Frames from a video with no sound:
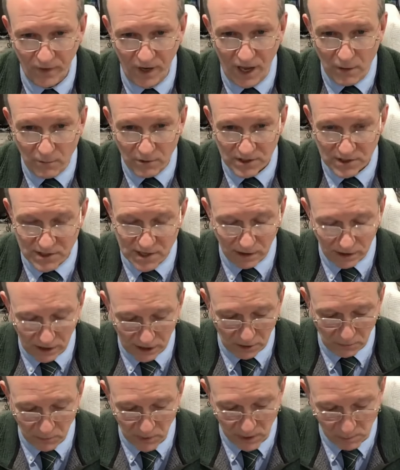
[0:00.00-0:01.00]
He was
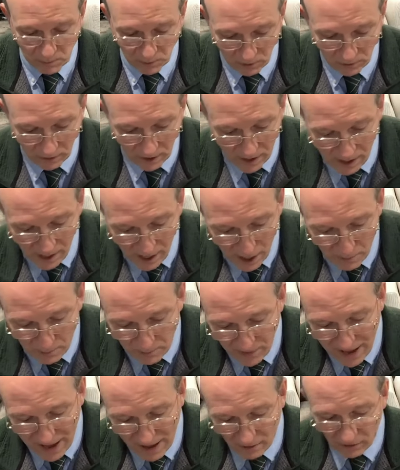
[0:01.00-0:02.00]
telling people
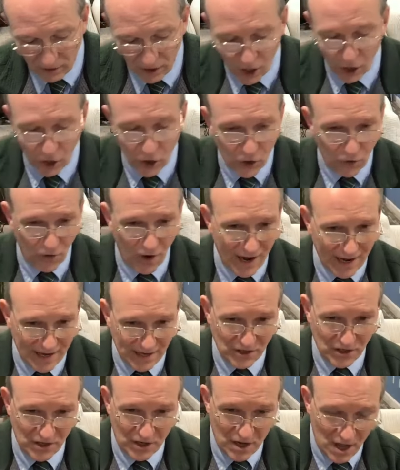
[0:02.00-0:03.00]
about
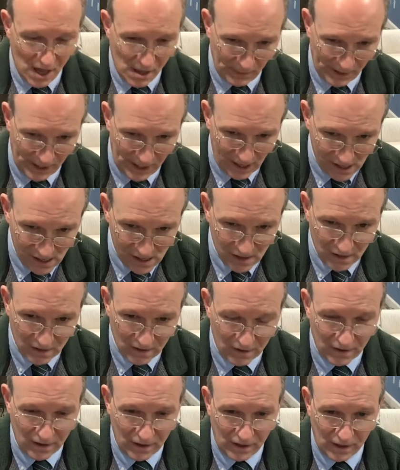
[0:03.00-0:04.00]
Christ coming
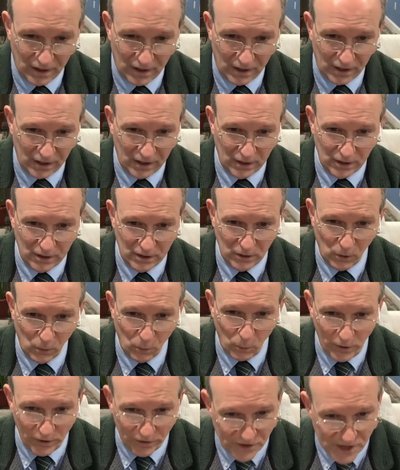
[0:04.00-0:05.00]

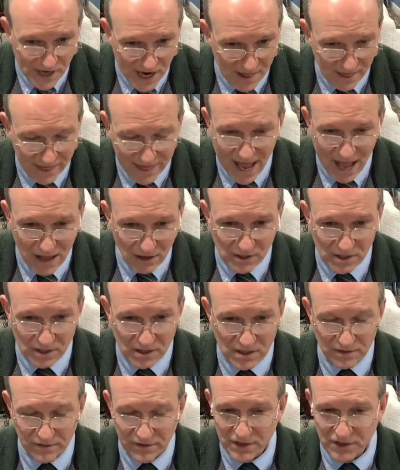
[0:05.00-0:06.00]
with
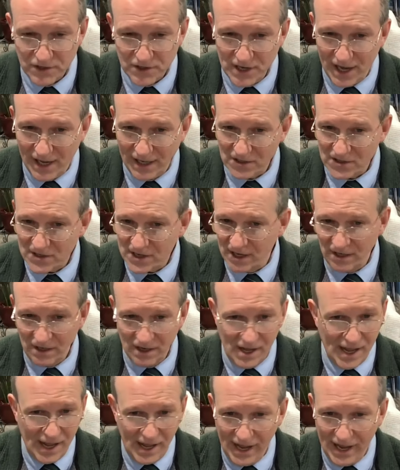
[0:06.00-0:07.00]
10,000s of his saints.
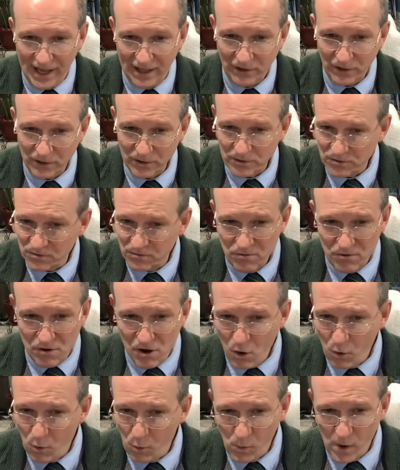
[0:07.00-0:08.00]
And there's
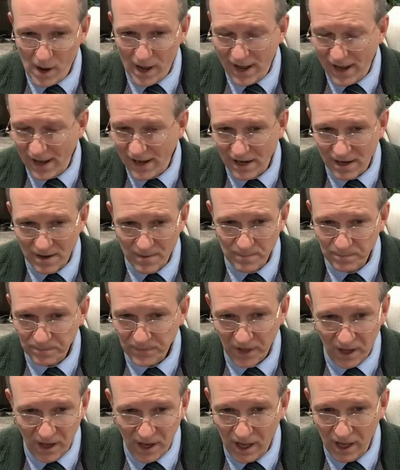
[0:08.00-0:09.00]
no way
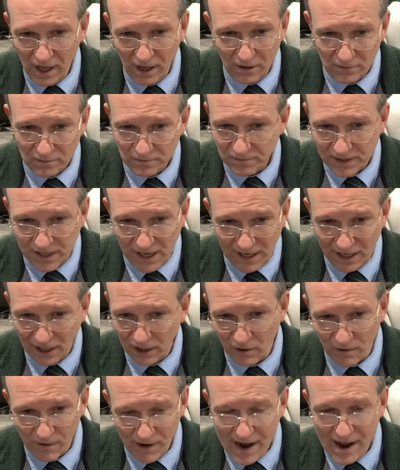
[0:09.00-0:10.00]
of
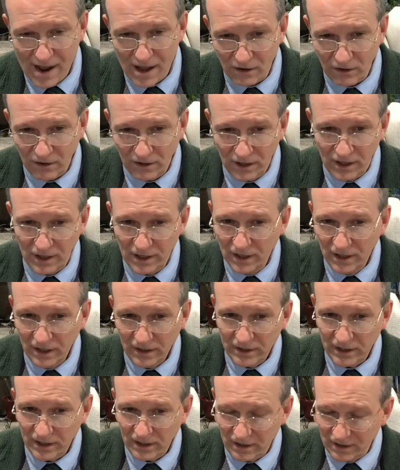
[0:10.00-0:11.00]
getting around
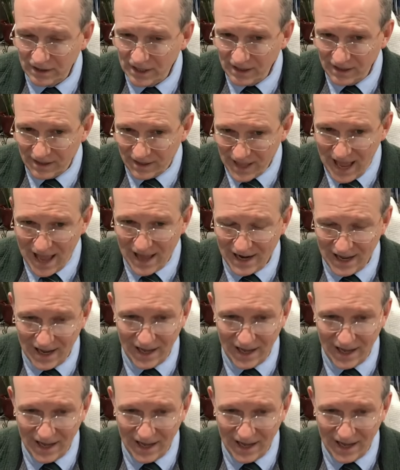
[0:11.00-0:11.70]
that